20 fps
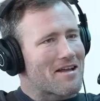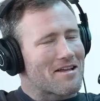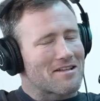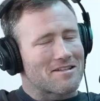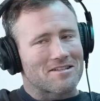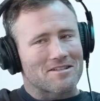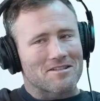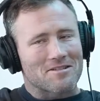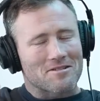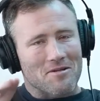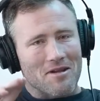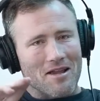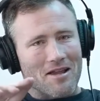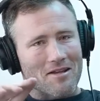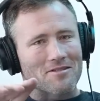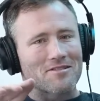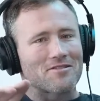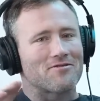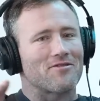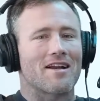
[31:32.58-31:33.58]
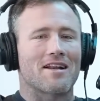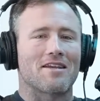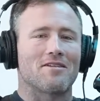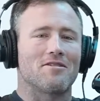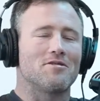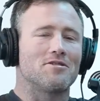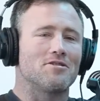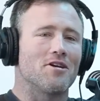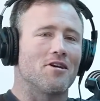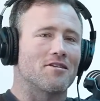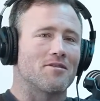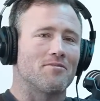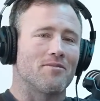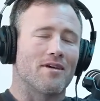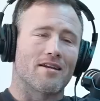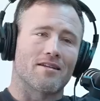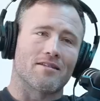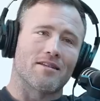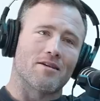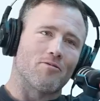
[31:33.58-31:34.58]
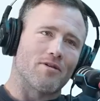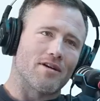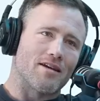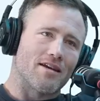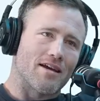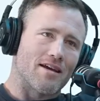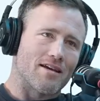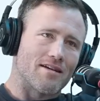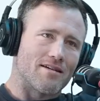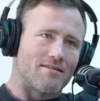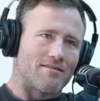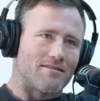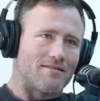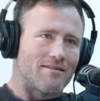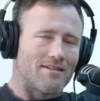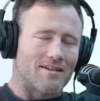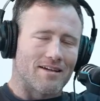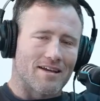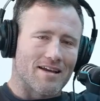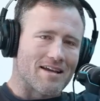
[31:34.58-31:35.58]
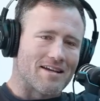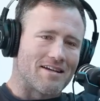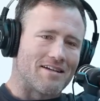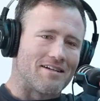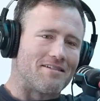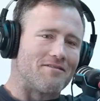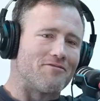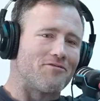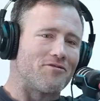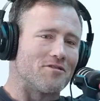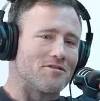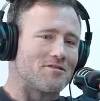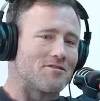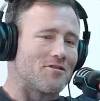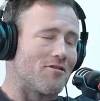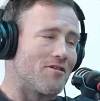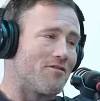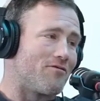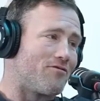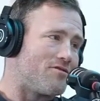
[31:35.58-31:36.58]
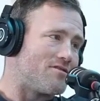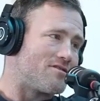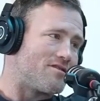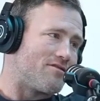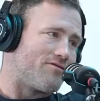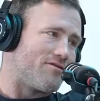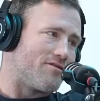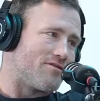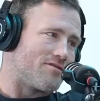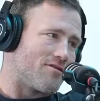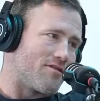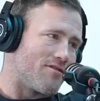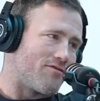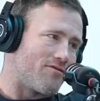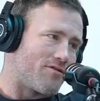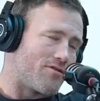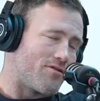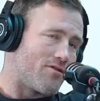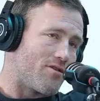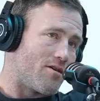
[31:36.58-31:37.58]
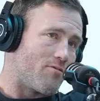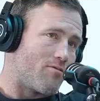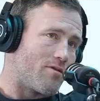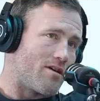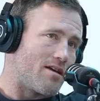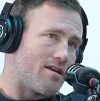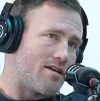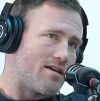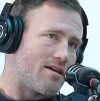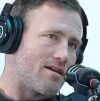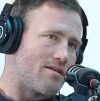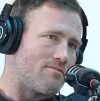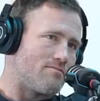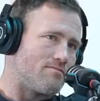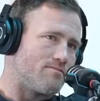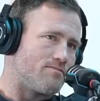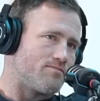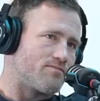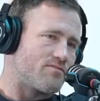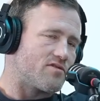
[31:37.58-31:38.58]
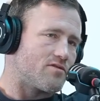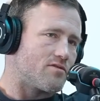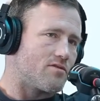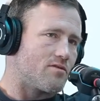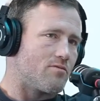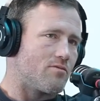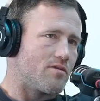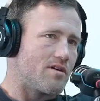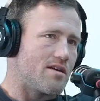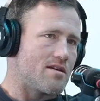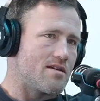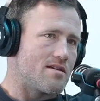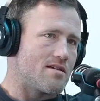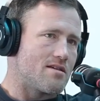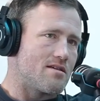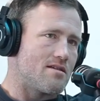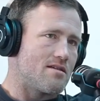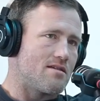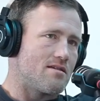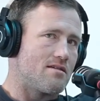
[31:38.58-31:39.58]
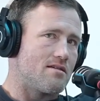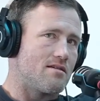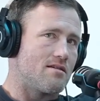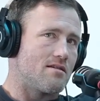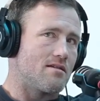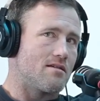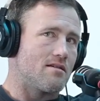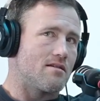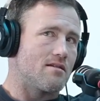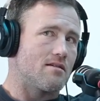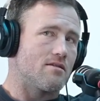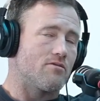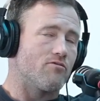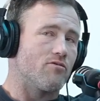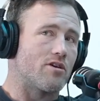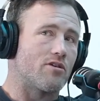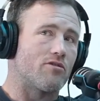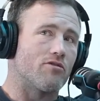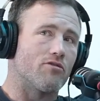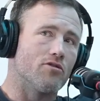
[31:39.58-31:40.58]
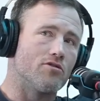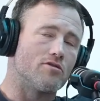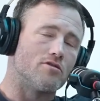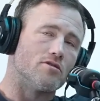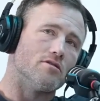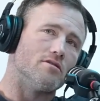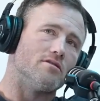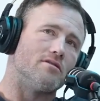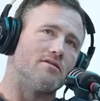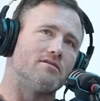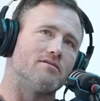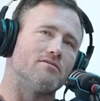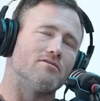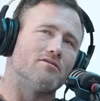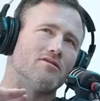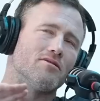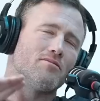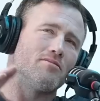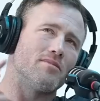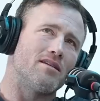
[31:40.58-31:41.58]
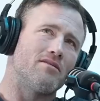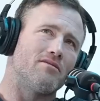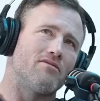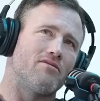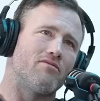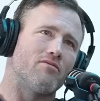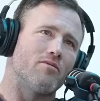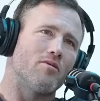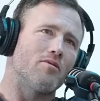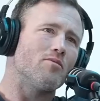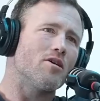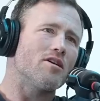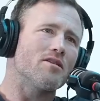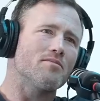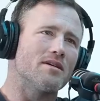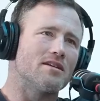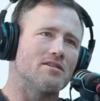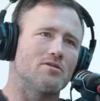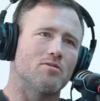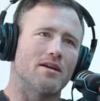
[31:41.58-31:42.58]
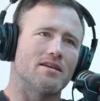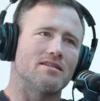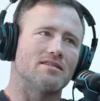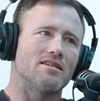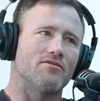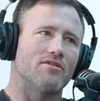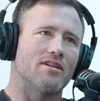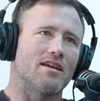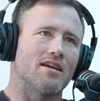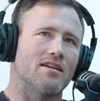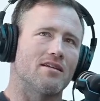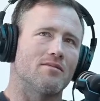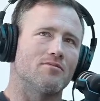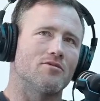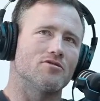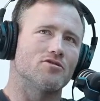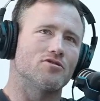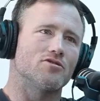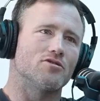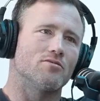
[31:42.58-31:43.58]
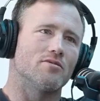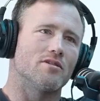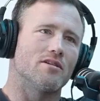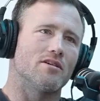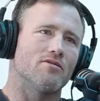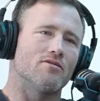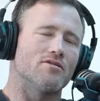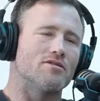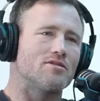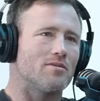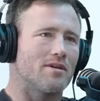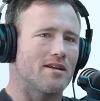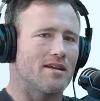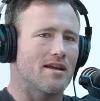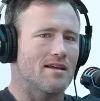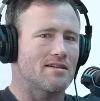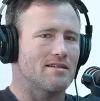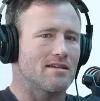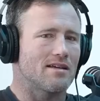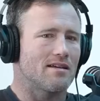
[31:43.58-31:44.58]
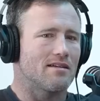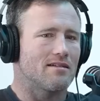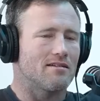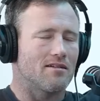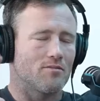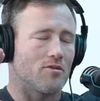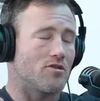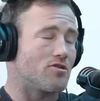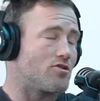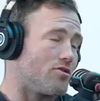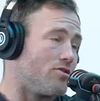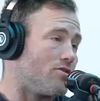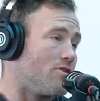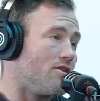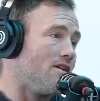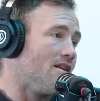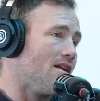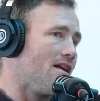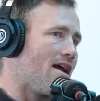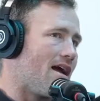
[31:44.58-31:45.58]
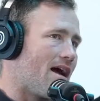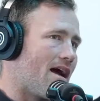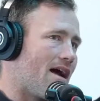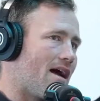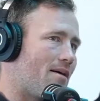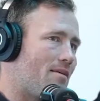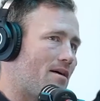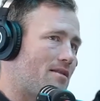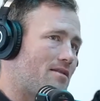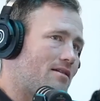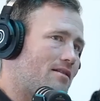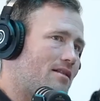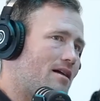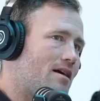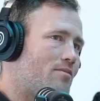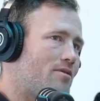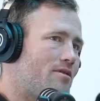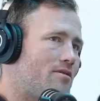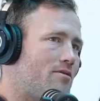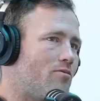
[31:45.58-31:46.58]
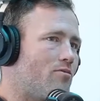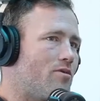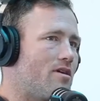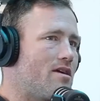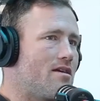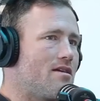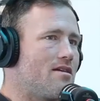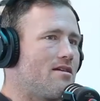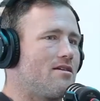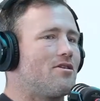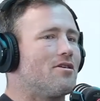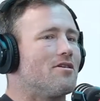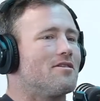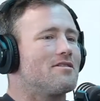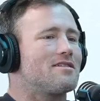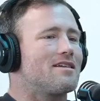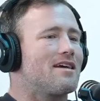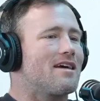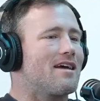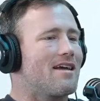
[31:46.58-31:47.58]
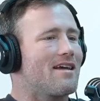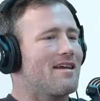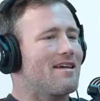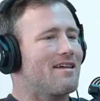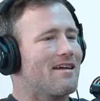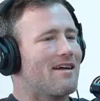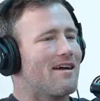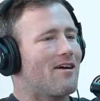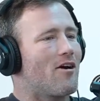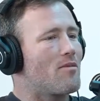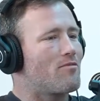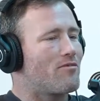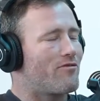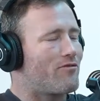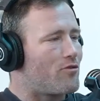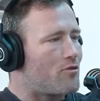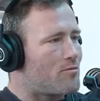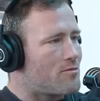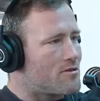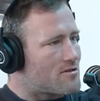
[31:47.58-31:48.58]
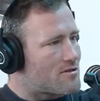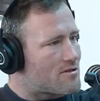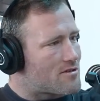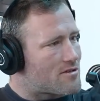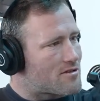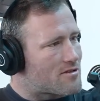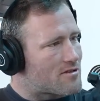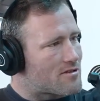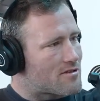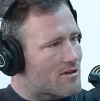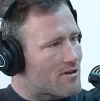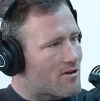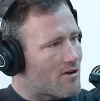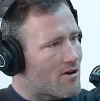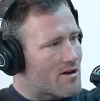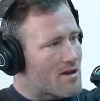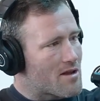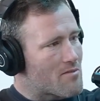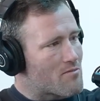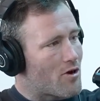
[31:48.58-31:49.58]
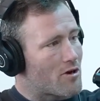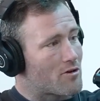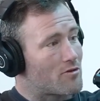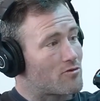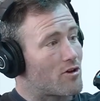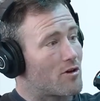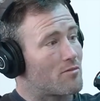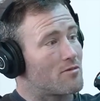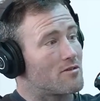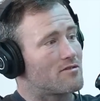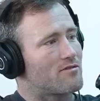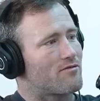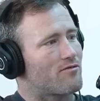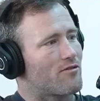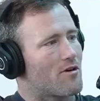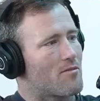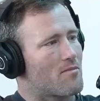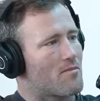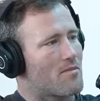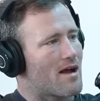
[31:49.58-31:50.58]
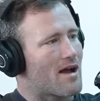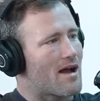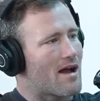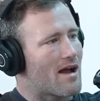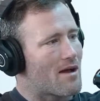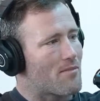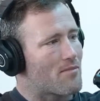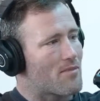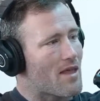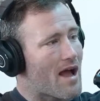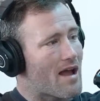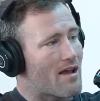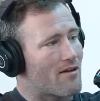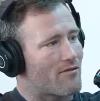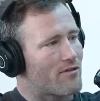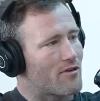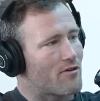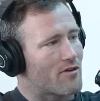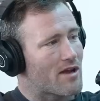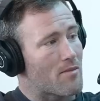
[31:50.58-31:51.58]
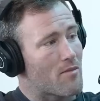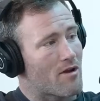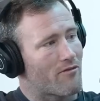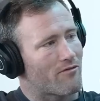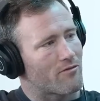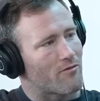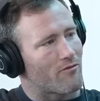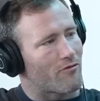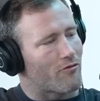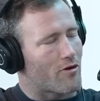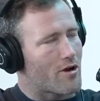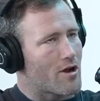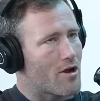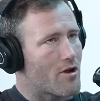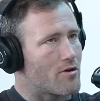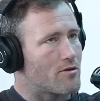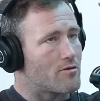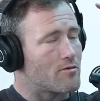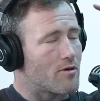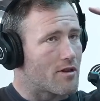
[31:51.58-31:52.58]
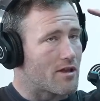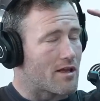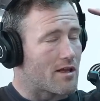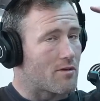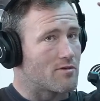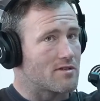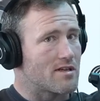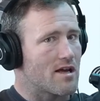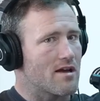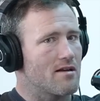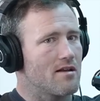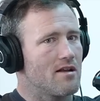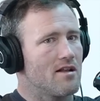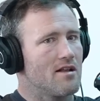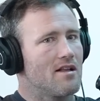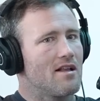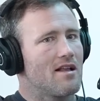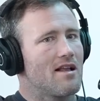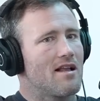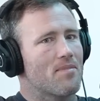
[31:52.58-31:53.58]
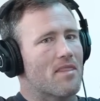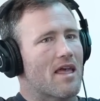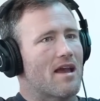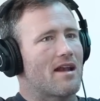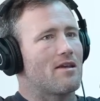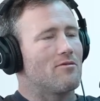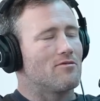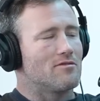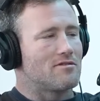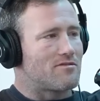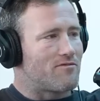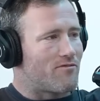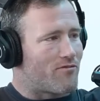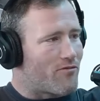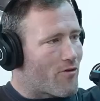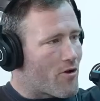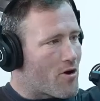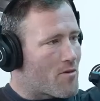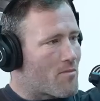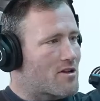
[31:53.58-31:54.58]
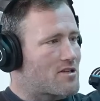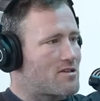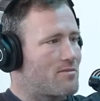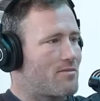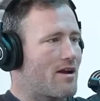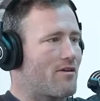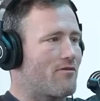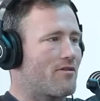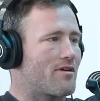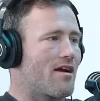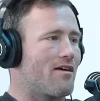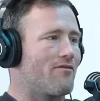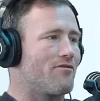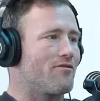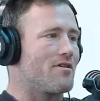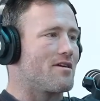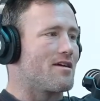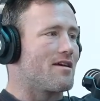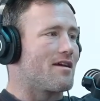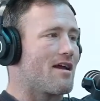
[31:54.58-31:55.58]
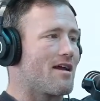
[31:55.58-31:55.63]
It's funny. You joked about it, and then we had used to feel sorry for the guy. We recruited, it might have been 2017. I'm not sure what year it was, 2018. I'm not sure, at the club. And we got a high-performance guy named Michael Dobbins from the AFL, came over from Freo, I think he was at. And he was very much about recovery.